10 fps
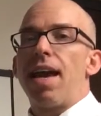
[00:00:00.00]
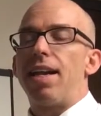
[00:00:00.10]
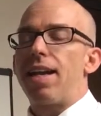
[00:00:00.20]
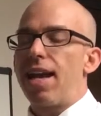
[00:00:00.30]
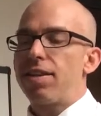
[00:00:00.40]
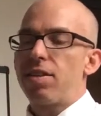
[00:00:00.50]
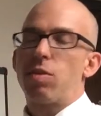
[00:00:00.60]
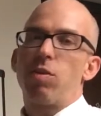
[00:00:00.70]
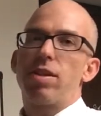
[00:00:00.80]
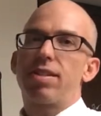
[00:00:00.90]
And it has to
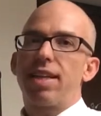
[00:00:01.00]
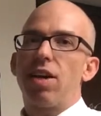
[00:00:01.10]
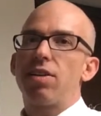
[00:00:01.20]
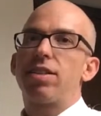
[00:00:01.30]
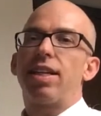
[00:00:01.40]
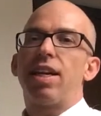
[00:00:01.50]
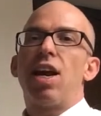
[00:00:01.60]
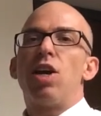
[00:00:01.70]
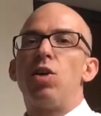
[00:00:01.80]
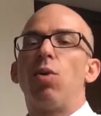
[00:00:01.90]
do with scarcity.
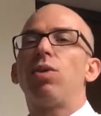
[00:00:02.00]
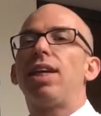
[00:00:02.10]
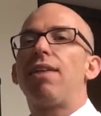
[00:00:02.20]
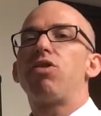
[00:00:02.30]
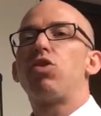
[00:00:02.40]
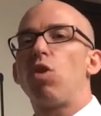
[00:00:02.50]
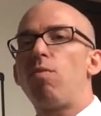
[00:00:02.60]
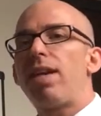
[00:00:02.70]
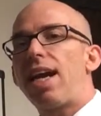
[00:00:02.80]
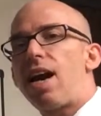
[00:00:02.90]
You only have so
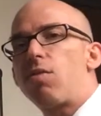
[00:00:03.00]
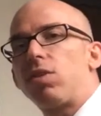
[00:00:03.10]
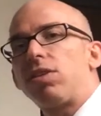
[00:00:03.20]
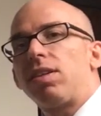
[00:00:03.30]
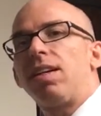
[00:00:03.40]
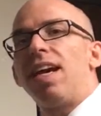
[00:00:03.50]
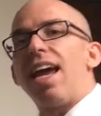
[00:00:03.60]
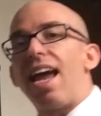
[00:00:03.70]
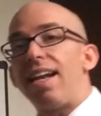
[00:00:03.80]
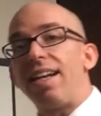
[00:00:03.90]
many hours,
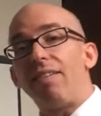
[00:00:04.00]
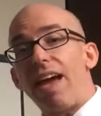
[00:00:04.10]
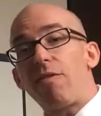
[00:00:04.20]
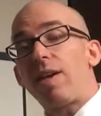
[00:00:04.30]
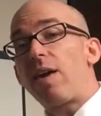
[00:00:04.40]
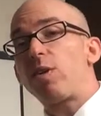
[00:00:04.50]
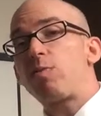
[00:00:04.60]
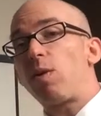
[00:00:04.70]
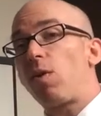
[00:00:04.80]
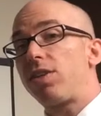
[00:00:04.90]
and every hour
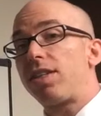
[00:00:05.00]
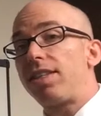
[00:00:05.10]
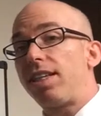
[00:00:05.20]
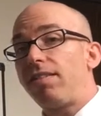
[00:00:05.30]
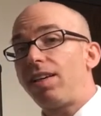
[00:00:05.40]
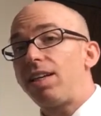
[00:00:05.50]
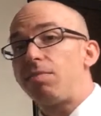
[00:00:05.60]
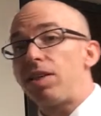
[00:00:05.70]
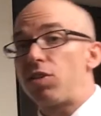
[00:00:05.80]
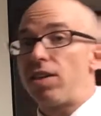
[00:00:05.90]
spent watching TV,
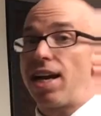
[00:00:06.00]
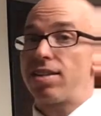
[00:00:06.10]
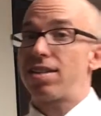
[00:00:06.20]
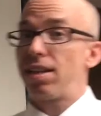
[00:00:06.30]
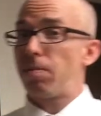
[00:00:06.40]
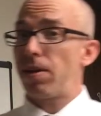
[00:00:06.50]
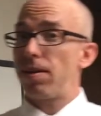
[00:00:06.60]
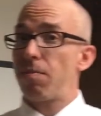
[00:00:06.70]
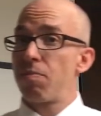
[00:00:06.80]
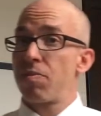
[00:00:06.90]
it means you're not
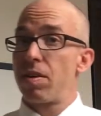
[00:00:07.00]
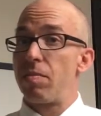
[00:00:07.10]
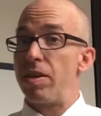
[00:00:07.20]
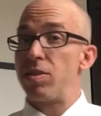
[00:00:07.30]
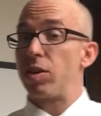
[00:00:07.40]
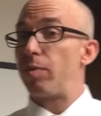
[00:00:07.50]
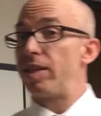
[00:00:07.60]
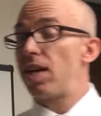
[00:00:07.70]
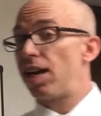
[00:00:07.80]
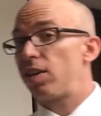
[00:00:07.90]
sleeping, means you could be
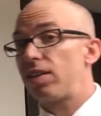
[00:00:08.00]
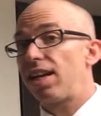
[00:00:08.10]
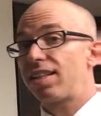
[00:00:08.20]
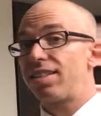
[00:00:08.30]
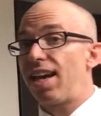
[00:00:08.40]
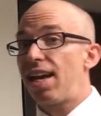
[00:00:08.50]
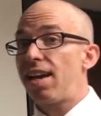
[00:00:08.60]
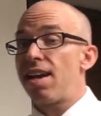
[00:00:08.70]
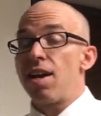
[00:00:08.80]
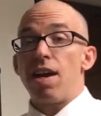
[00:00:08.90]
tired the next day,
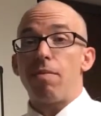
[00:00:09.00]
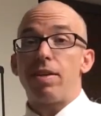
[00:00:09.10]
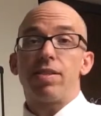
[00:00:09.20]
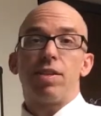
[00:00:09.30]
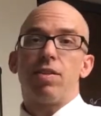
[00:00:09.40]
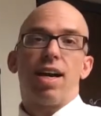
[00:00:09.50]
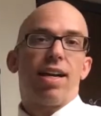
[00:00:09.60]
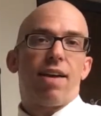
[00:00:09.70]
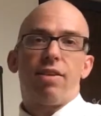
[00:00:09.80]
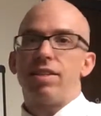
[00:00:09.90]
it means that you're
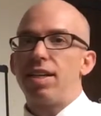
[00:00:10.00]
not having